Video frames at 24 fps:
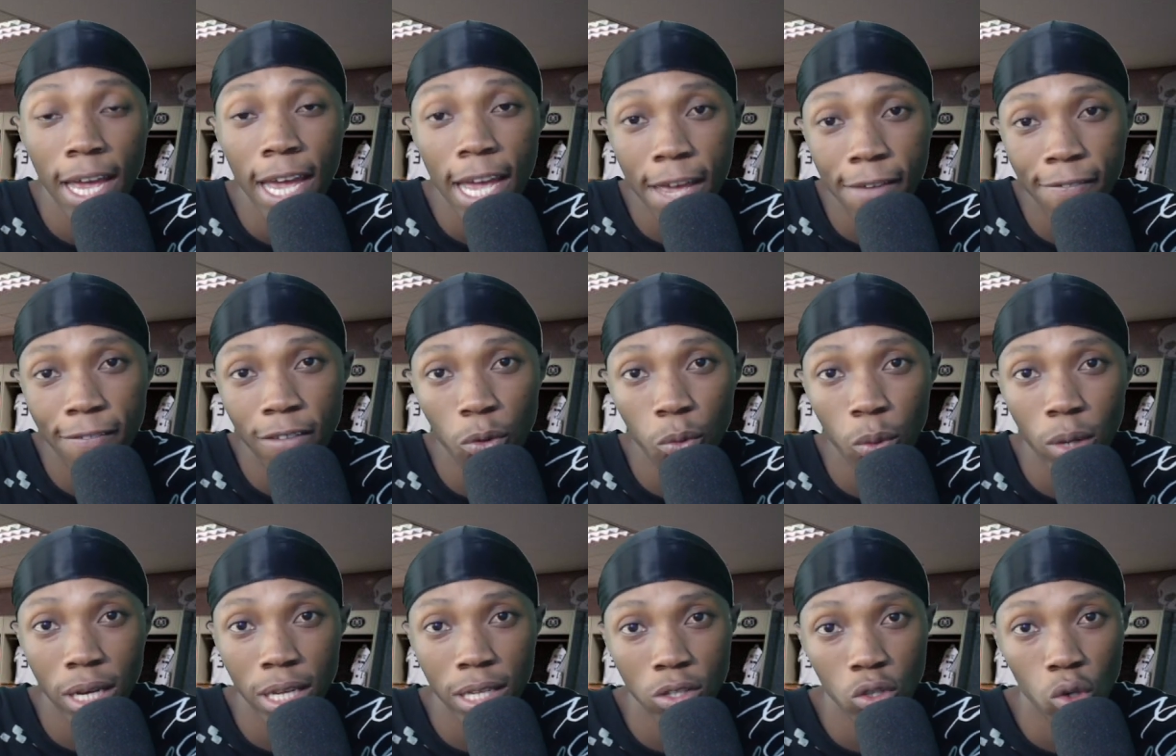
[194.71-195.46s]
even
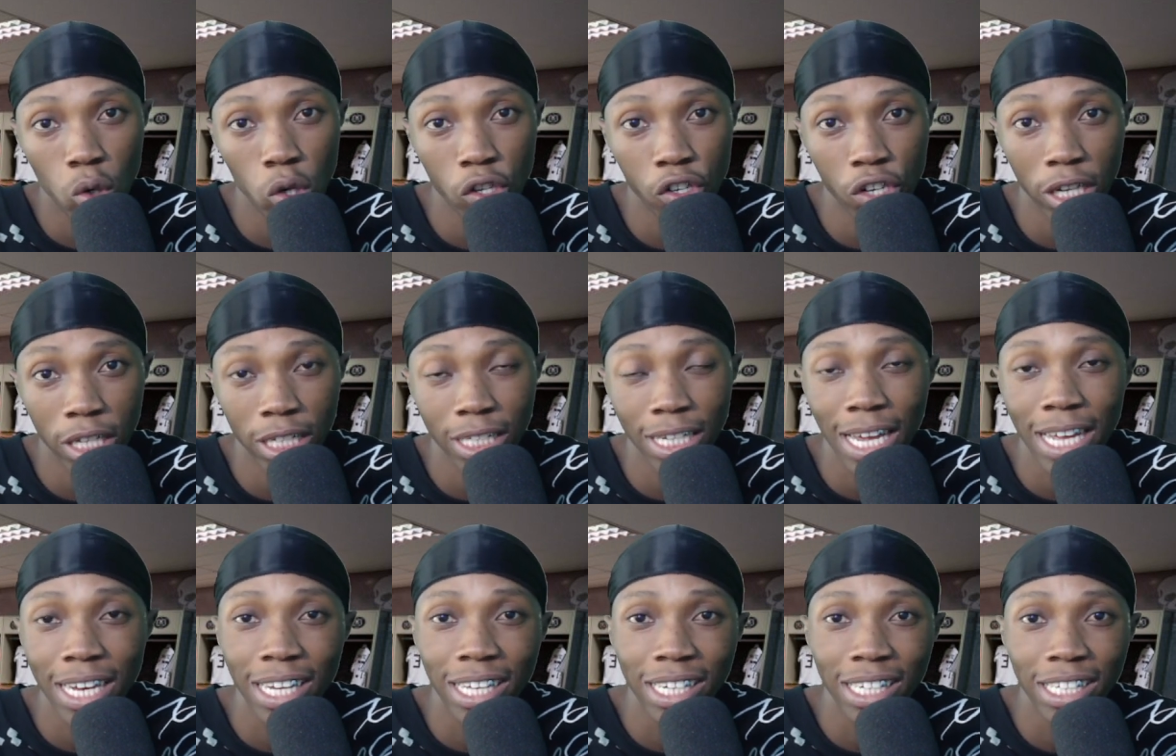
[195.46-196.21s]
when his contract
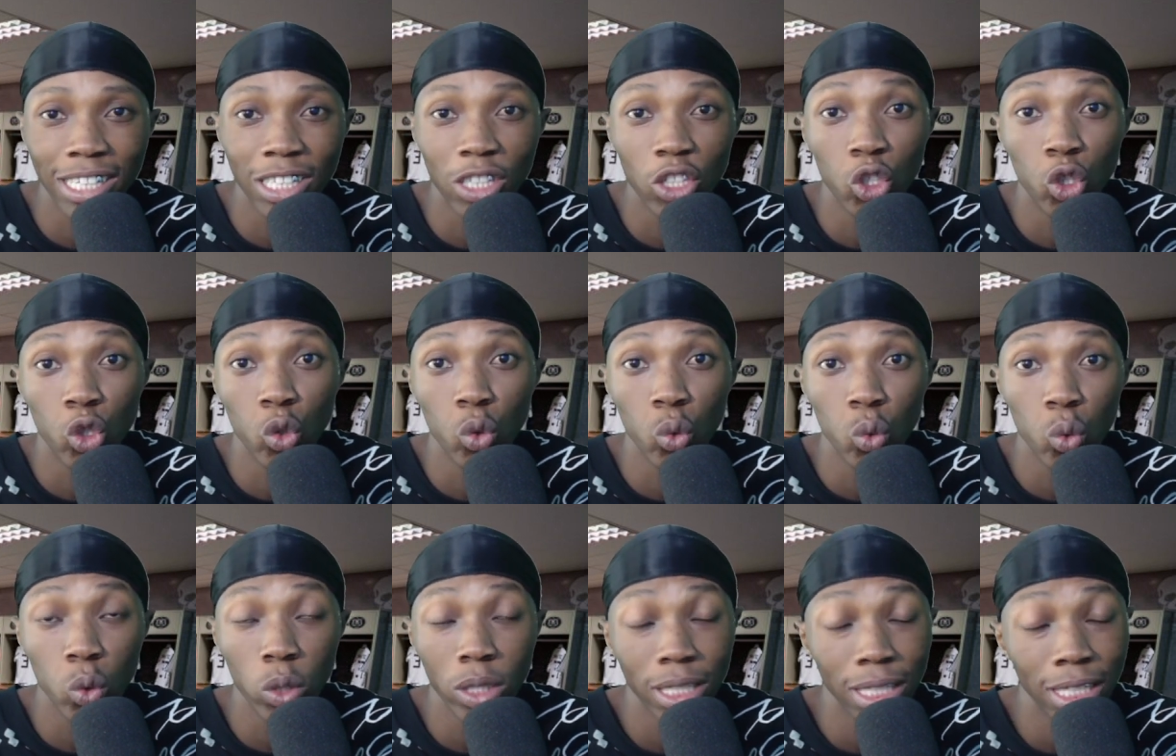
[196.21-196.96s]
ended in
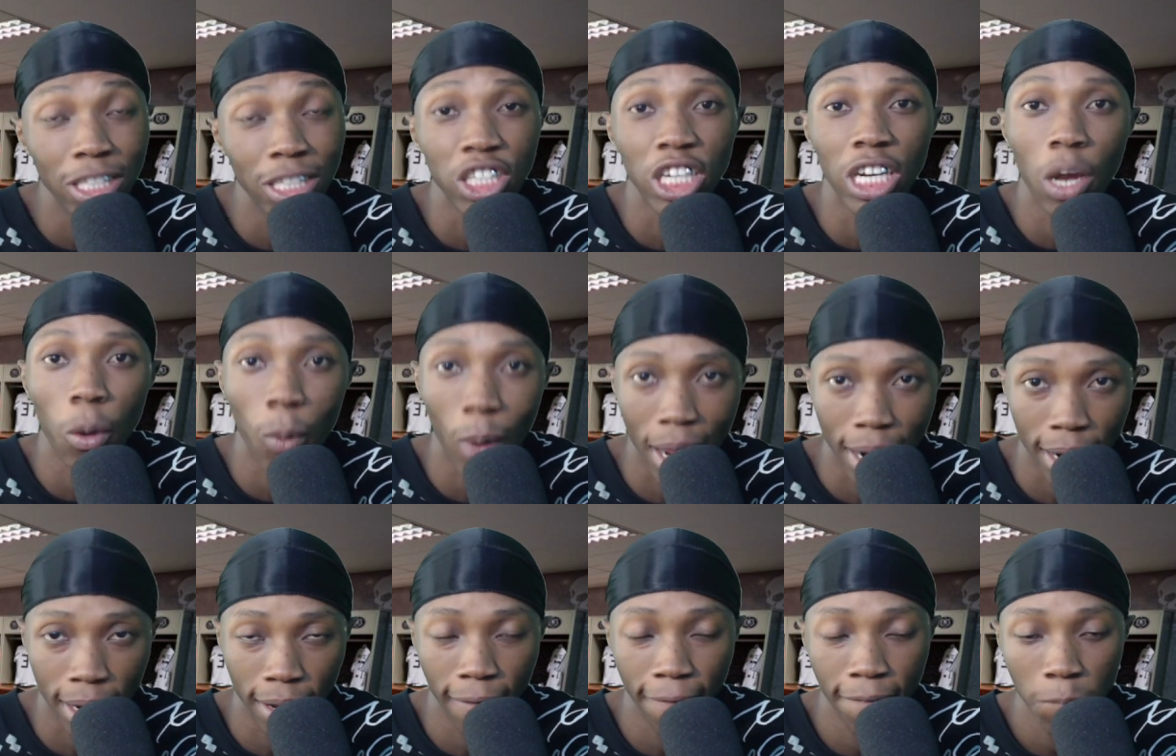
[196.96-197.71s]

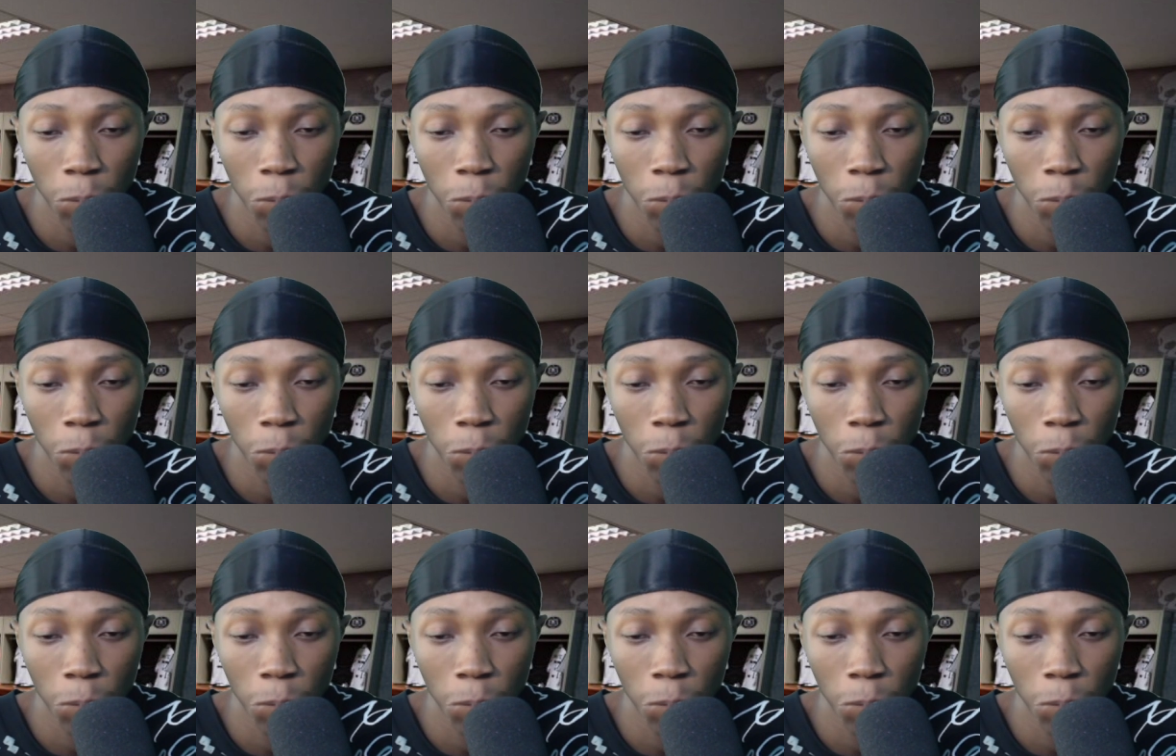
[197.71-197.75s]
January.